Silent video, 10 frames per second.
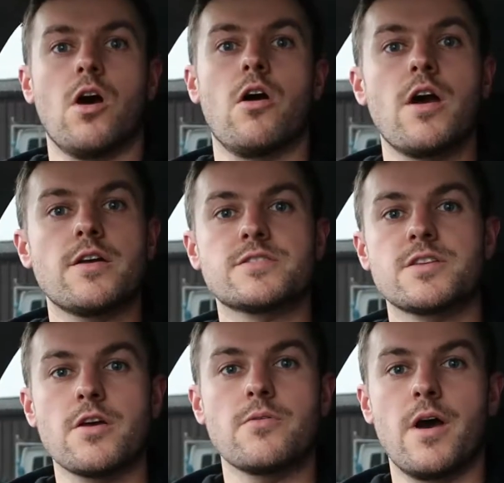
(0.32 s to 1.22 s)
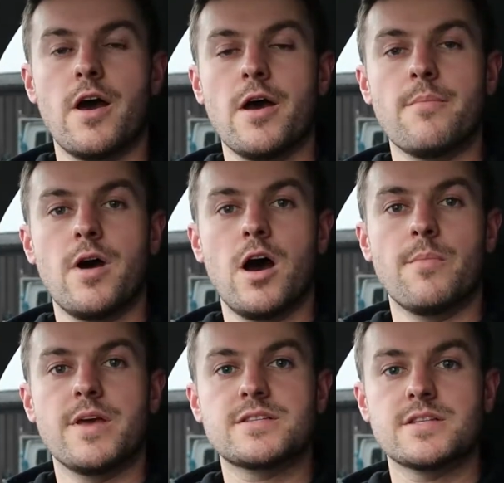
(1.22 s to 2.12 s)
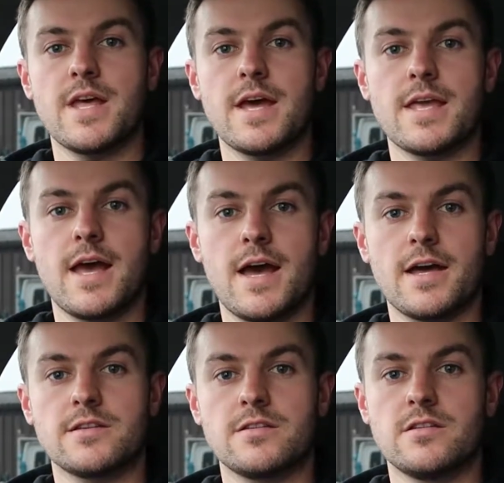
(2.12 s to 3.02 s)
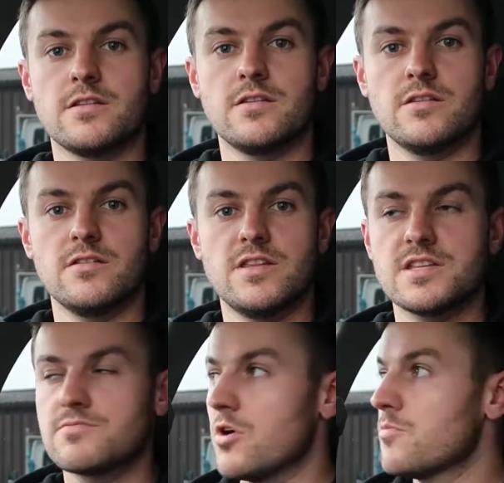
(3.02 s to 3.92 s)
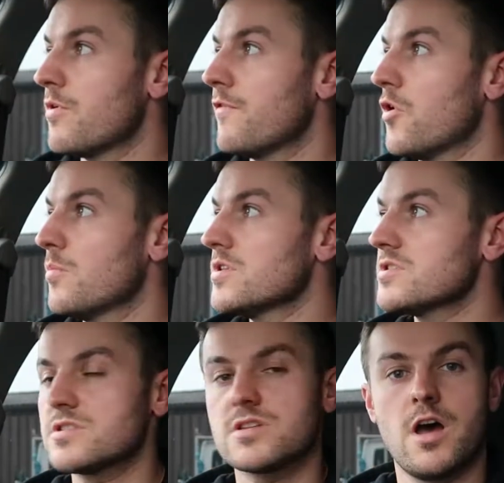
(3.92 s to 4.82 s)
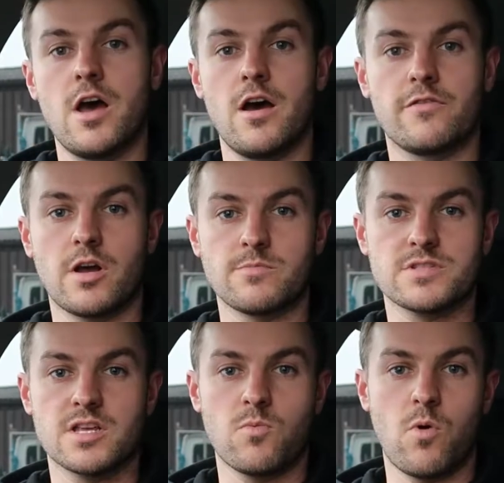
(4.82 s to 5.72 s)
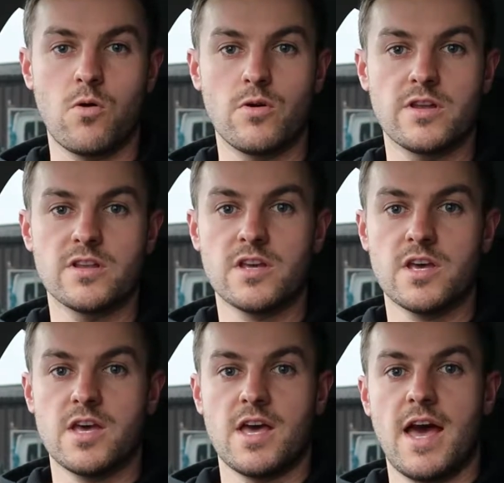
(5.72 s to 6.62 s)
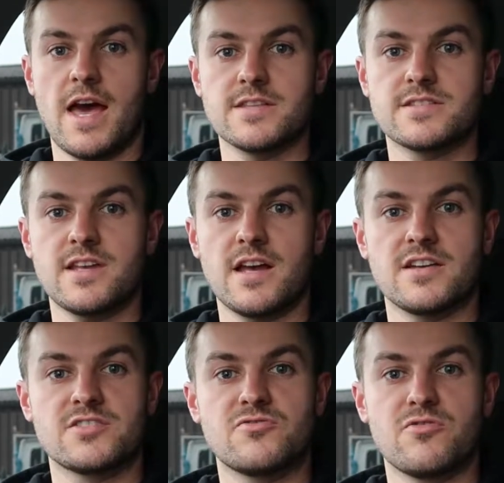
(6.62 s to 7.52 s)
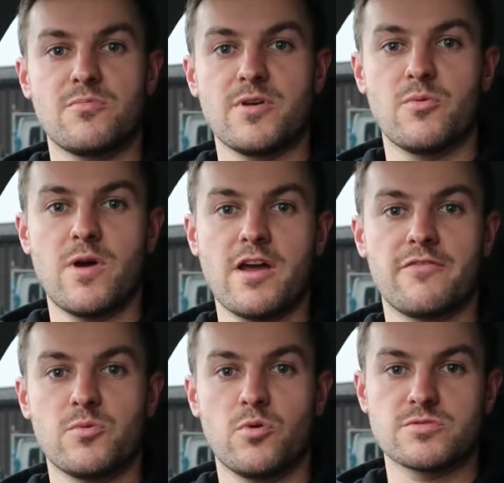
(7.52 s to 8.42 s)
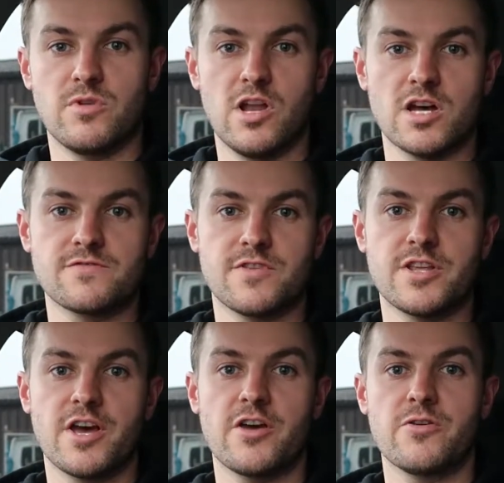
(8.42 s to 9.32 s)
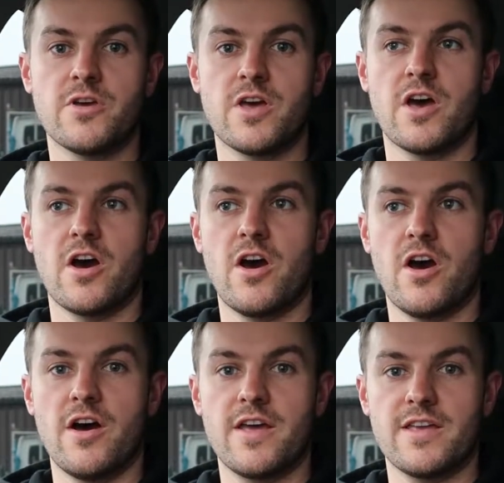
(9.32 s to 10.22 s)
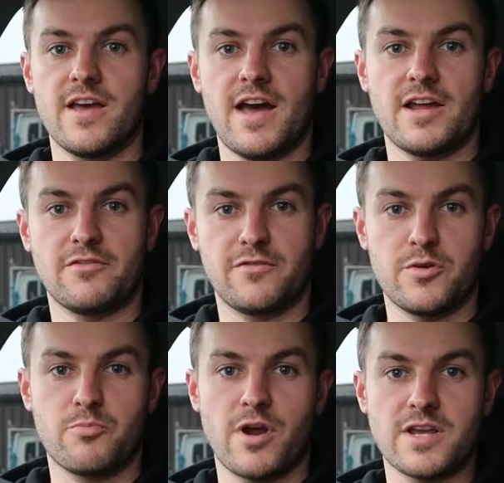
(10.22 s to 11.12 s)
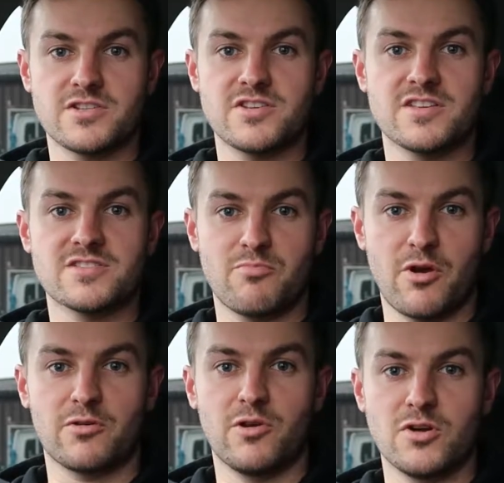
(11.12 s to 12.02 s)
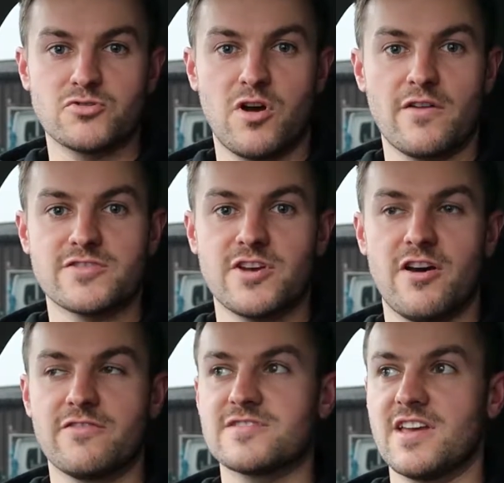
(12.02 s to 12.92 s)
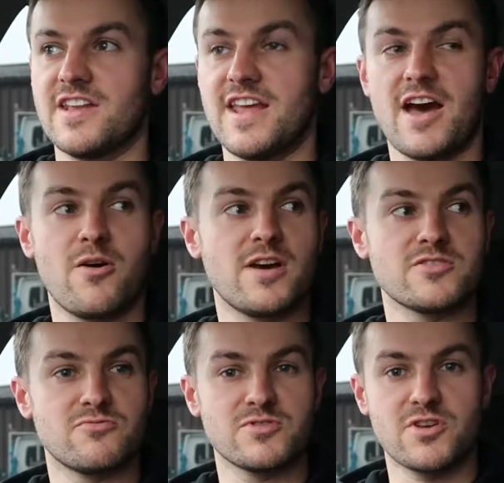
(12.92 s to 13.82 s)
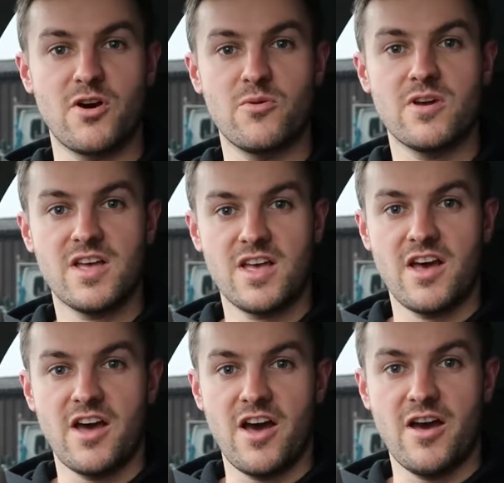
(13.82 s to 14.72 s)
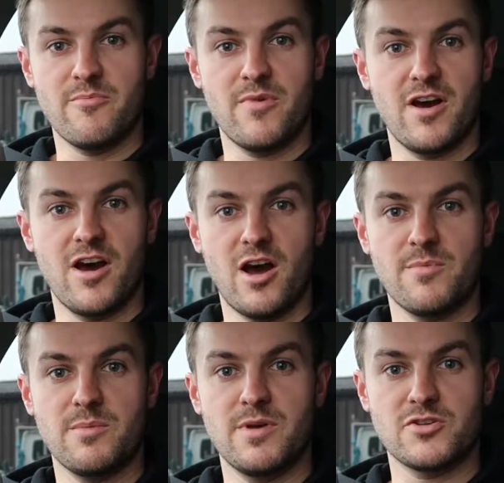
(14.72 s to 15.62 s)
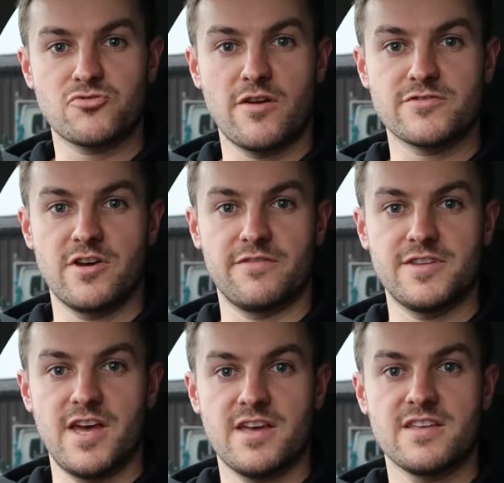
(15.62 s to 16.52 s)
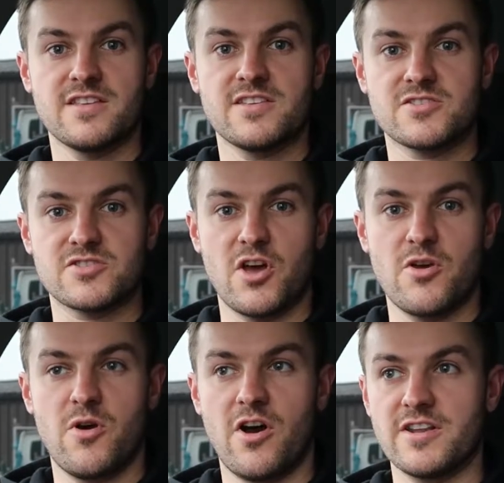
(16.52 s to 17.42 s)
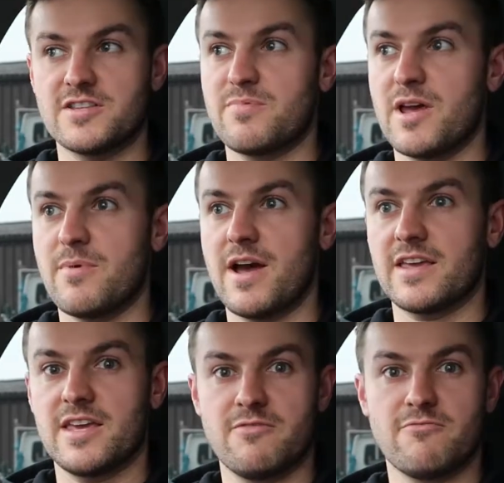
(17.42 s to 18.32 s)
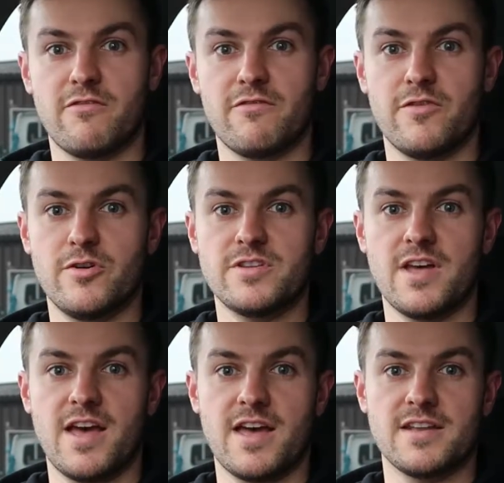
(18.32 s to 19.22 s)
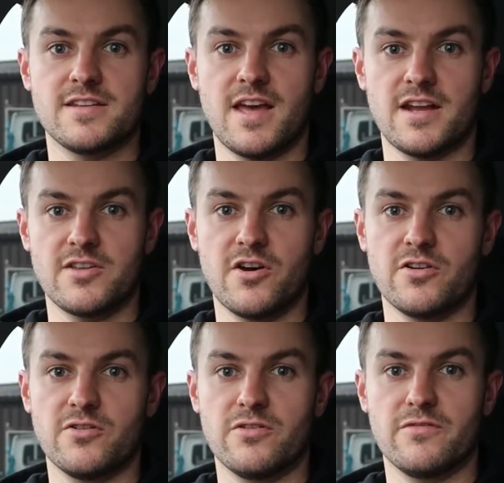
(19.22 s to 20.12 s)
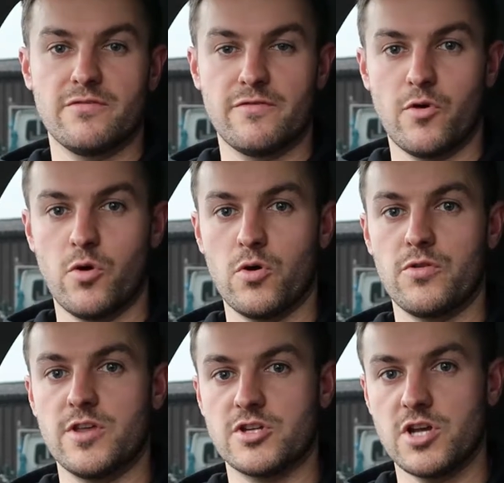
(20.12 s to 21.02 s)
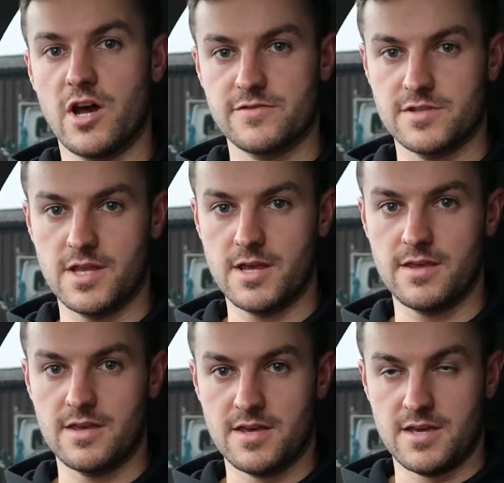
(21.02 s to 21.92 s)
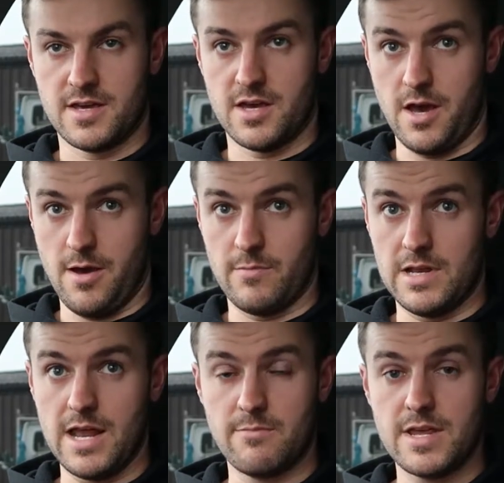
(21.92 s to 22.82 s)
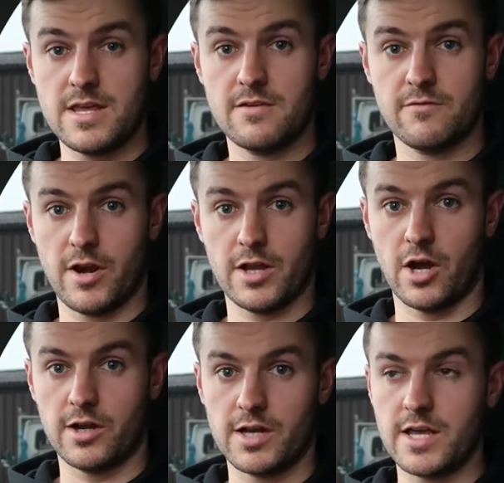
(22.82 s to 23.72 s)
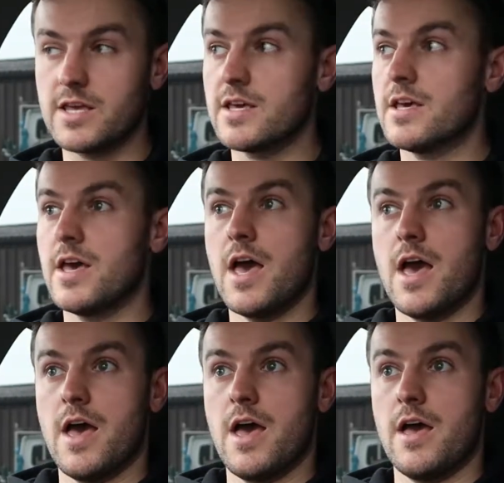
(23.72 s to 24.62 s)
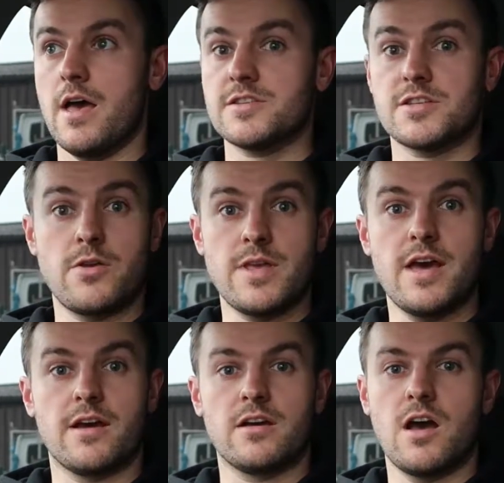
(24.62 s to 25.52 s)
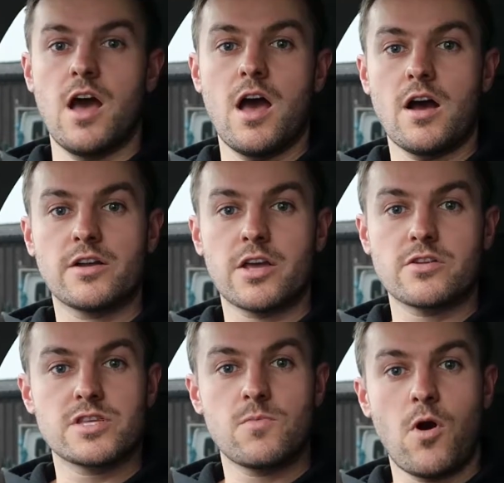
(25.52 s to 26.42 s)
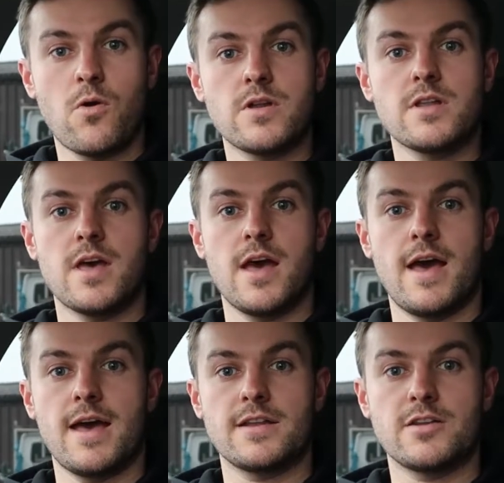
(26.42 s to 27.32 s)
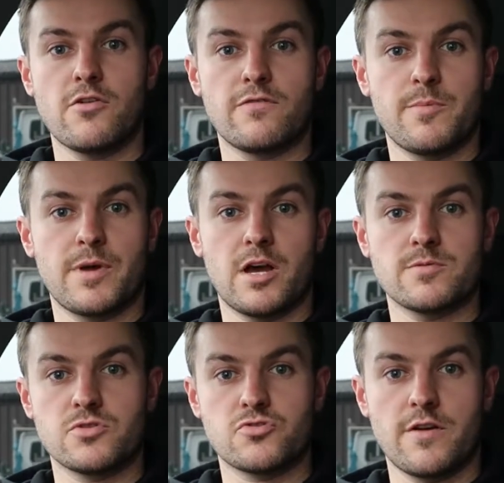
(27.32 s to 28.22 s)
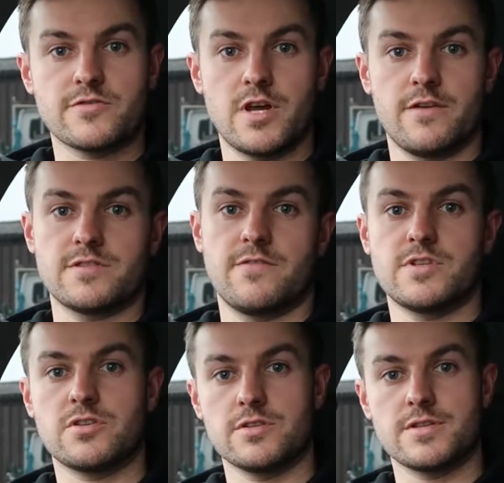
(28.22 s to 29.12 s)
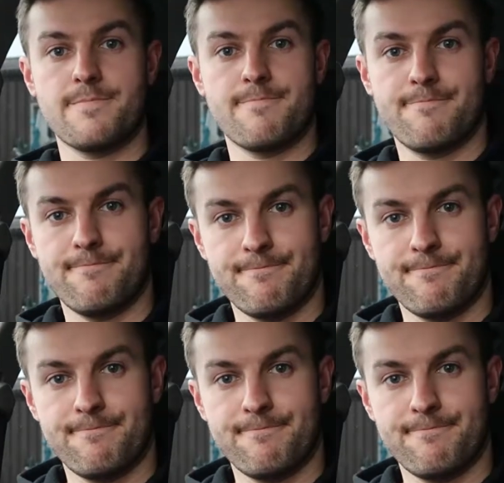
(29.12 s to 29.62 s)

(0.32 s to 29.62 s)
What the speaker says: Alright, so I'm here today at Nismo Performance. I've come to see Walton. As you would be aware if you watched my last video, I had a few breakages and broke a lot of drive shafts, and now as a result I'm in a bit of drive shaft debt. So I need to pay back Ian Rutherford and Annie Arnott for the shafts that they lent me very kindly. So yeah, I'm going to go and see Walton and hopefully pick up some drive shafts if he's got some.